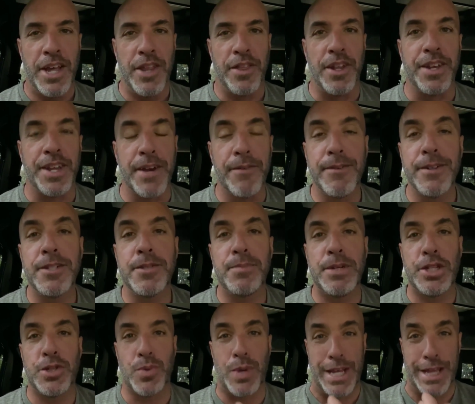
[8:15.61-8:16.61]
The difference
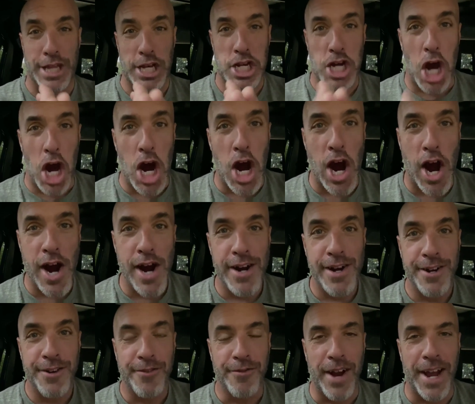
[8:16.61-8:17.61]
between the
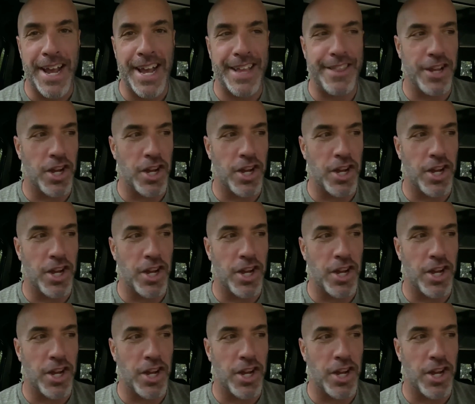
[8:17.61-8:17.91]
car, right?